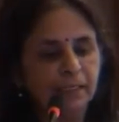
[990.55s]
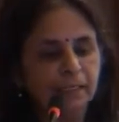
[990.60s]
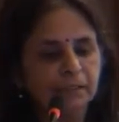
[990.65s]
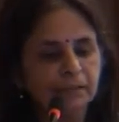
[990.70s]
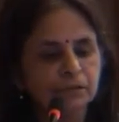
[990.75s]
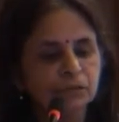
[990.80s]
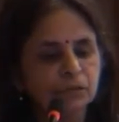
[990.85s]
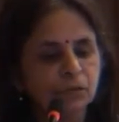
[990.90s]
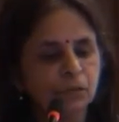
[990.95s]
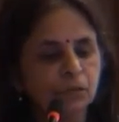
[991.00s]

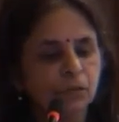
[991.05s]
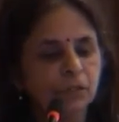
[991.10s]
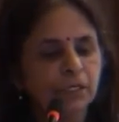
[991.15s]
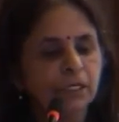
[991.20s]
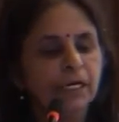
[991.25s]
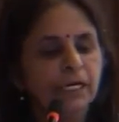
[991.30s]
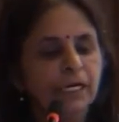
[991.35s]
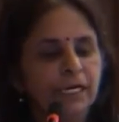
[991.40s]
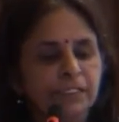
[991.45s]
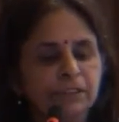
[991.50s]
So
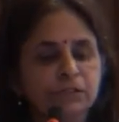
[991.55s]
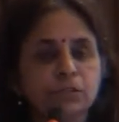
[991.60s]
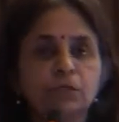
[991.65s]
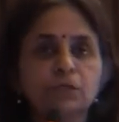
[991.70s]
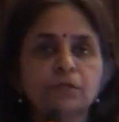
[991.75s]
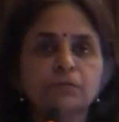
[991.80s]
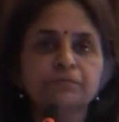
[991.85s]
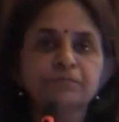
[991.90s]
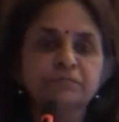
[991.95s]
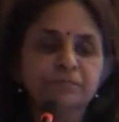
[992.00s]
instead
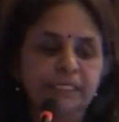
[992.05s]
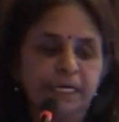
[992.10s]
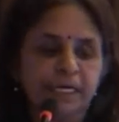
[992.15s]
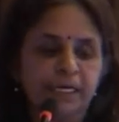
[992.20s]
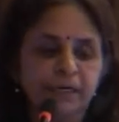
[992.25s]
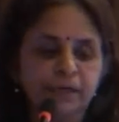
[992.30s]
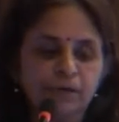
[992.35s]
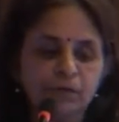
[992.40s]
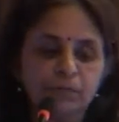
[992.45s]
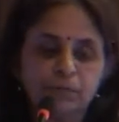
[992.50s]
of
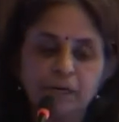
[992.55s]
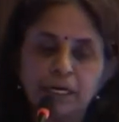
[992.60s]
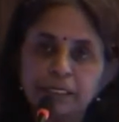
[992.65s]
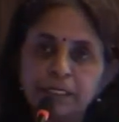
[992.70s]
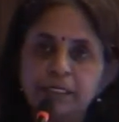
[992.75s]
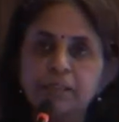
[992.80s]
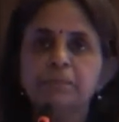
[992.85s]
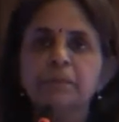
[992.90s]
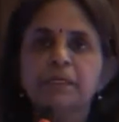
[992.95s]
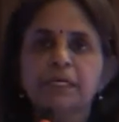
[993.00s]
saying
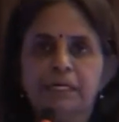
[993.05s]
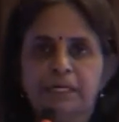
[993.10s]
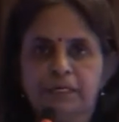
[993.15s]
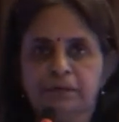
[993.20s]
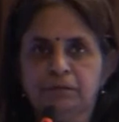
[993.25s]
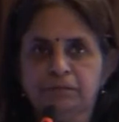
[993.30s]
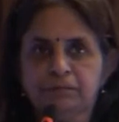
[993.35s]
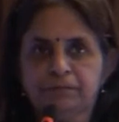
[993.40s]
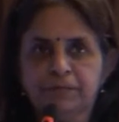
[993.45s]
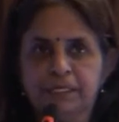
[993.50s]
marketability
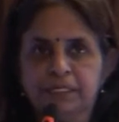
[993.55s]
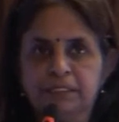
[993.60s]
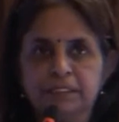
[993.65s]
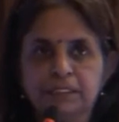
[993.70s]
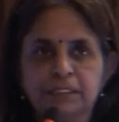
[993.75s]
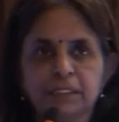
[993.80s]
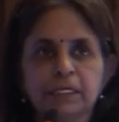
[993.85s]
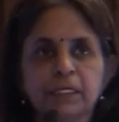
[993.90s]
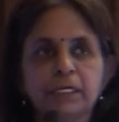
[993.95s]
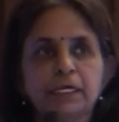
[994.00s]
of waste,
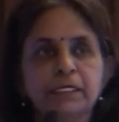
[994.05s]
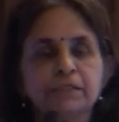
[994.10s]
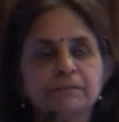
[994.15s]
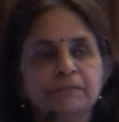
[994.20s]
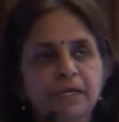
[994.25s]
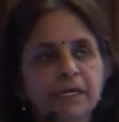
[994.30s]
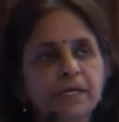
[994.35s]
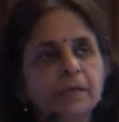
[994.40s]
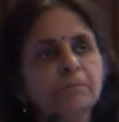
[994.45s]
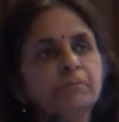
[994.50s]
it's
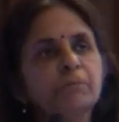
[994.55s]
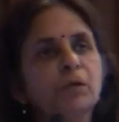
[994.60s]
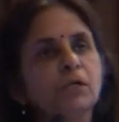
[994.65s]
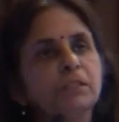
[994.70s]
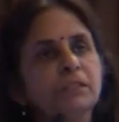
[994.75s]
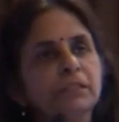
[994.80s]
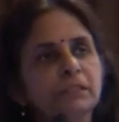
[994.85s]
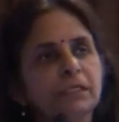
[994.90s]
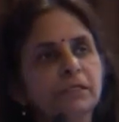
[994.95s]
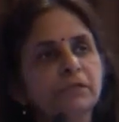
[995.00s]
very
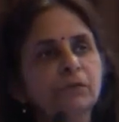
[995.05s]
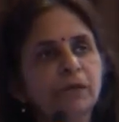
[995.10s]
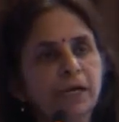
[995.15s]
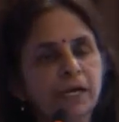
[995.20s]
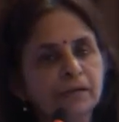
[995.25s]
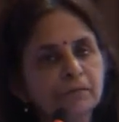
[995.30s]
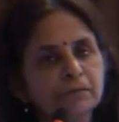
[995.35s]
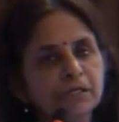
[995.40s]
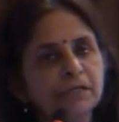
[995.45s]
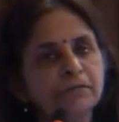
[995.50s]
important that you
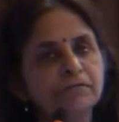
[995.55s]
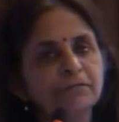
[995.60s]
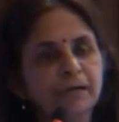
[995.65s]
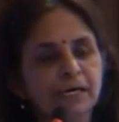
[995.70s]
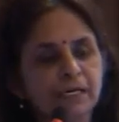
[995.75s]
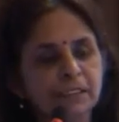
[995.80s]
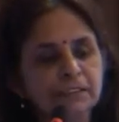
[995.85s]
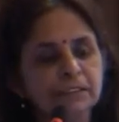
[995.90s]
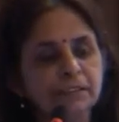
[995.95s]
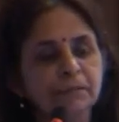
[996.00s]
recover it
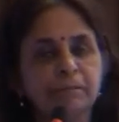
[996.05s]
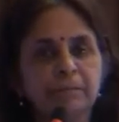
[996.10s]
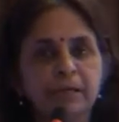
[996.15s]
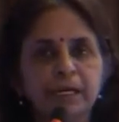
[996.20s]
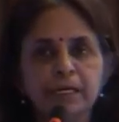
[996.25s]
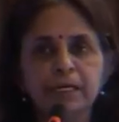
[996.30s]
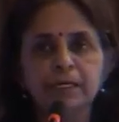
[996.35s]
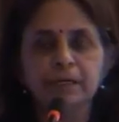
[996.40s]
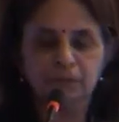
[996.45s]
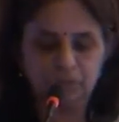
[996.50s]
fast and make
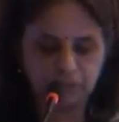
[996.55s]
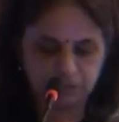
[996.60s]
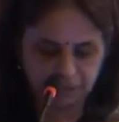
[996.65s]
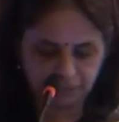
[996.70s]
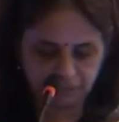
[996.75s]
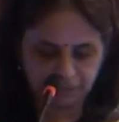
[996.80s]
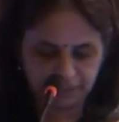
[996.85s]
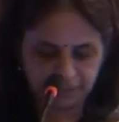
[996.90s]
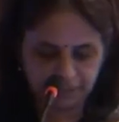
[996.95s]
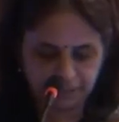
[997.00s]
it into
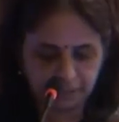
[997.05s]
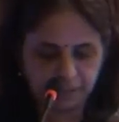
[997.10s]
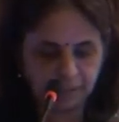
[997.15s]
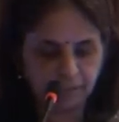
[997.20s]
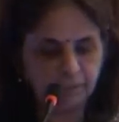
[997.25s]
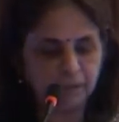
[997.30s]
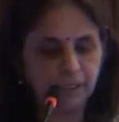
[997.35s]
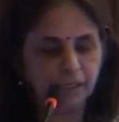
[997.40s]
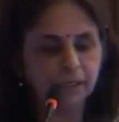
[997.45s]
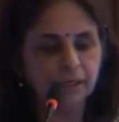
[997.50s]
something that can
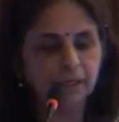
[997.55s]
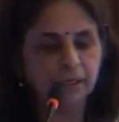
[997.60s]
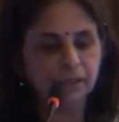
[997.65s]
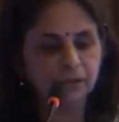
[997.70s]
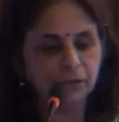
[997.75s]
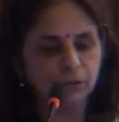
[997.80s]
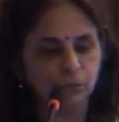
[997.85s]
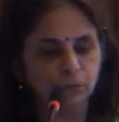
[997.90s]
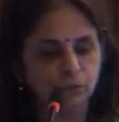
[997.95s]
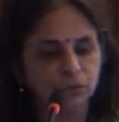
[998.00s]
be
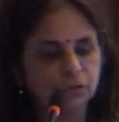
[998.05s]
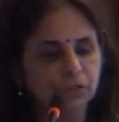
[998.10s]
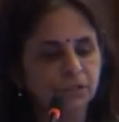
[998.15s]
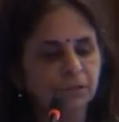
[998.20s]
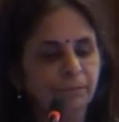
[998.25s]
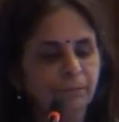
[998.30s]
used.